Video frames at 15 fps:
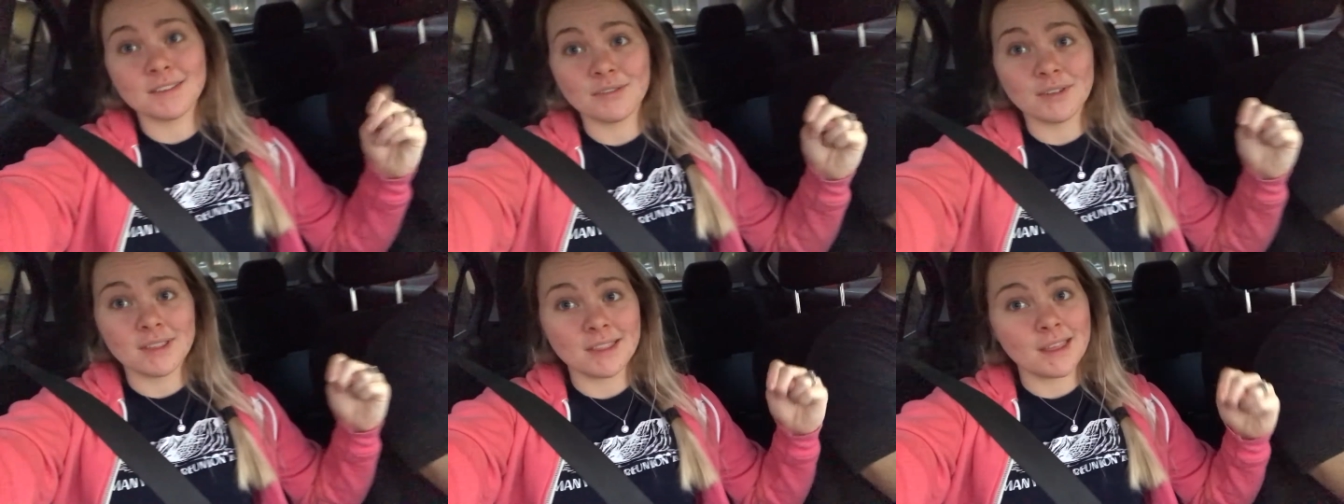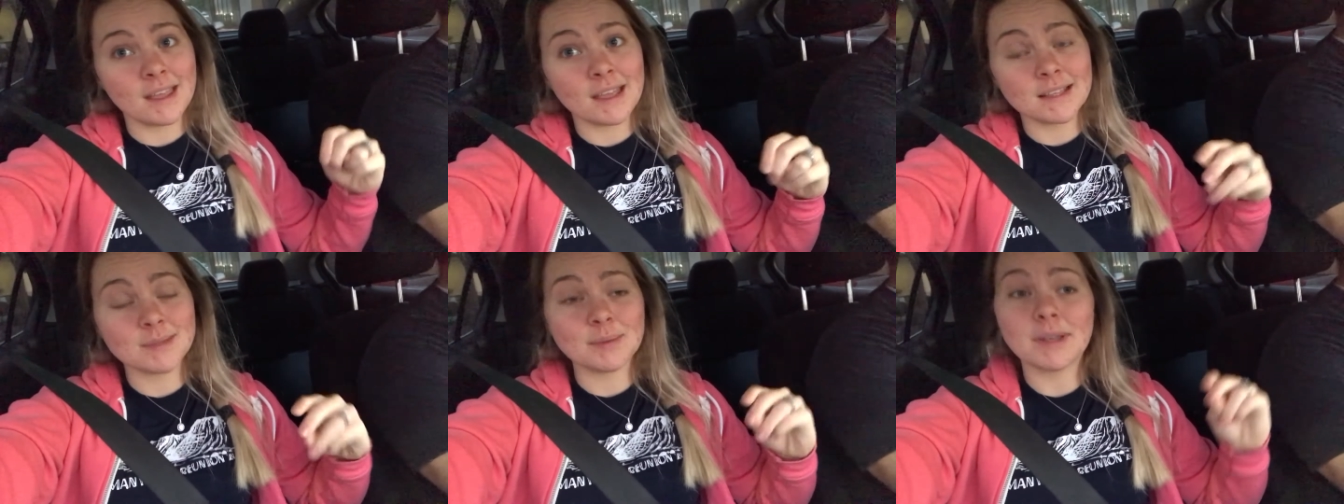different
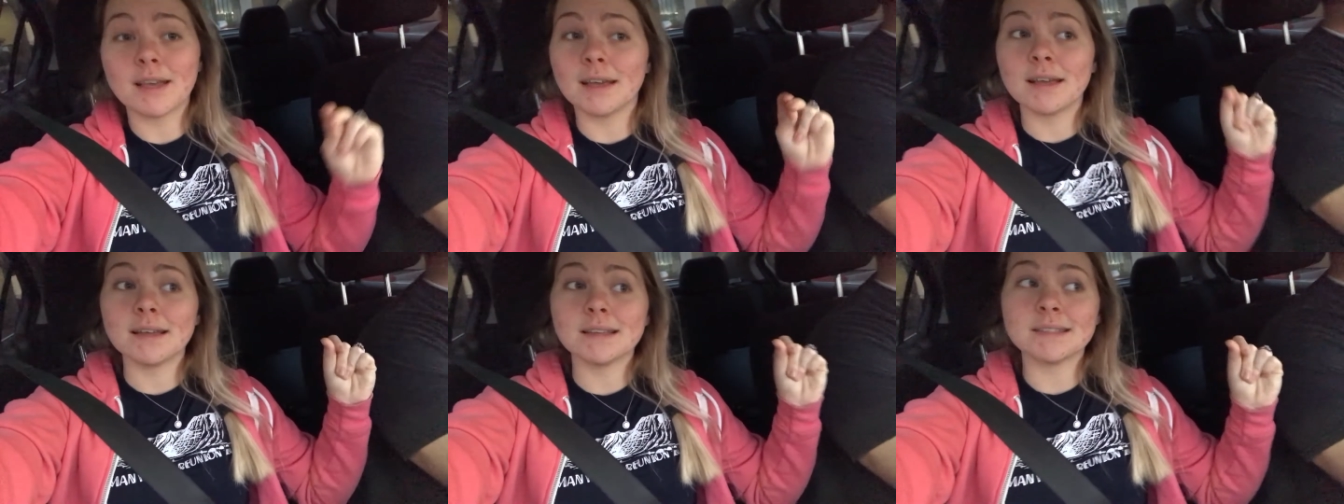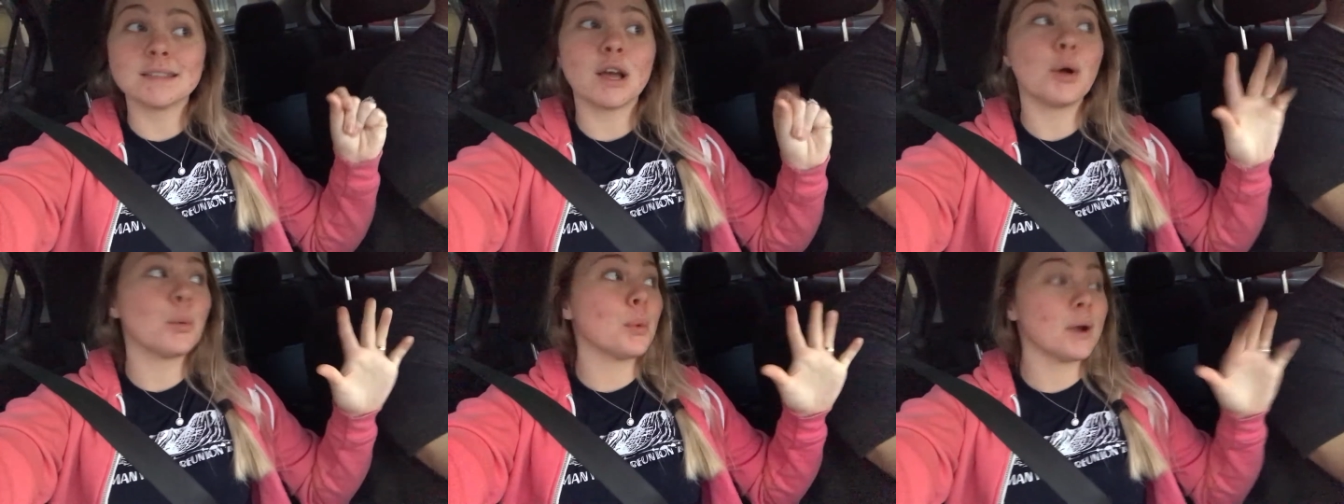things because
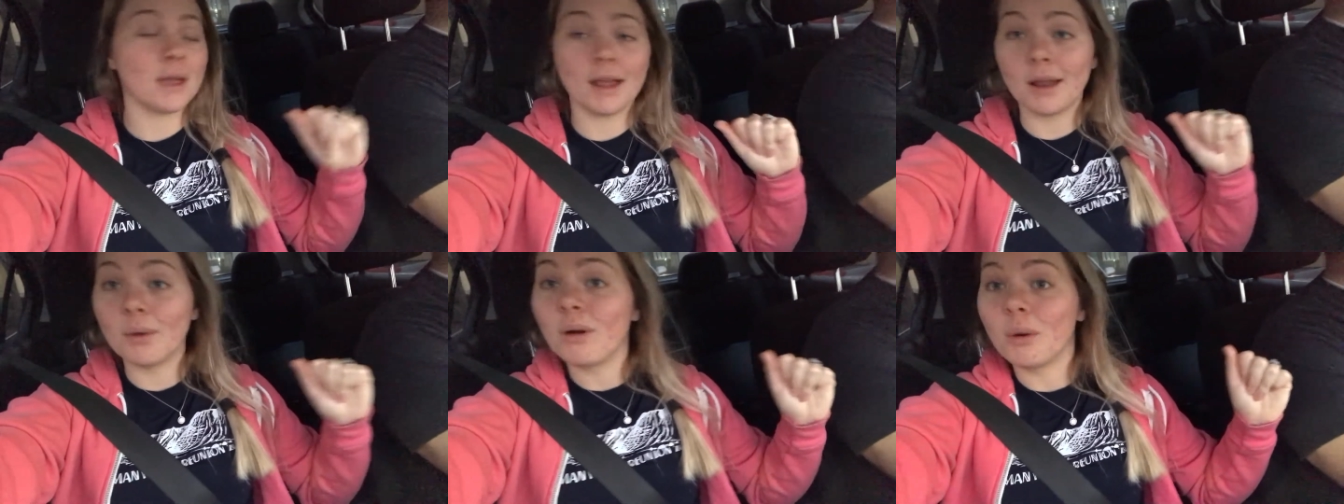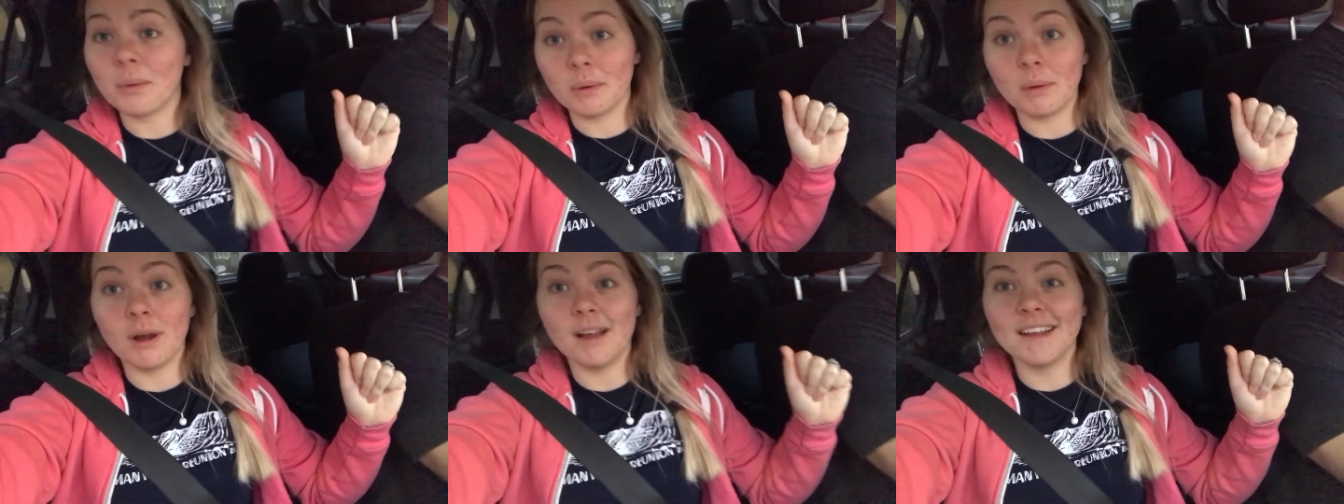we're getting what
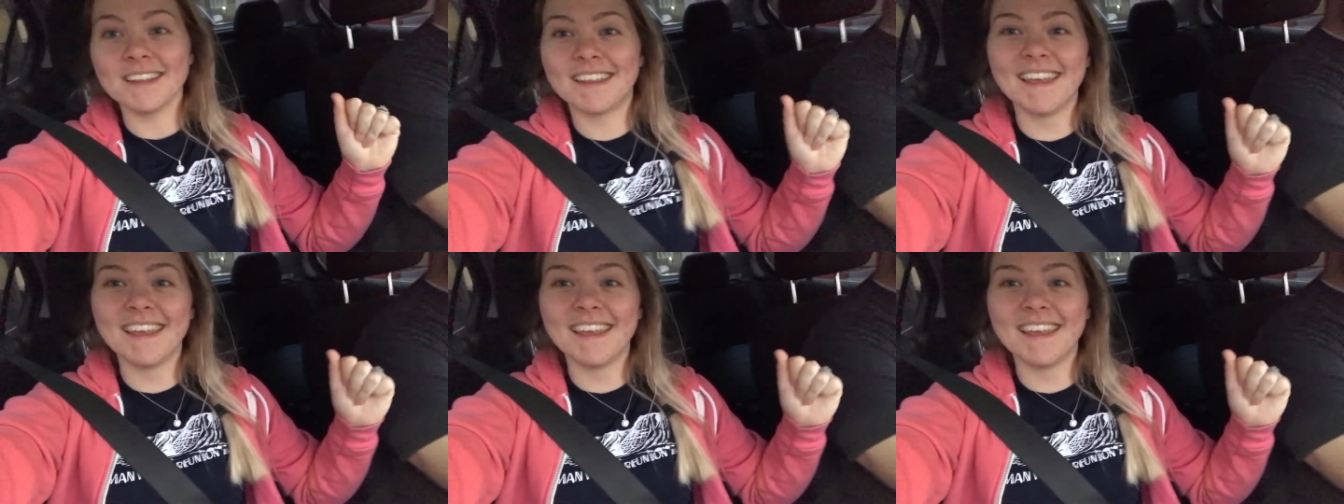we want.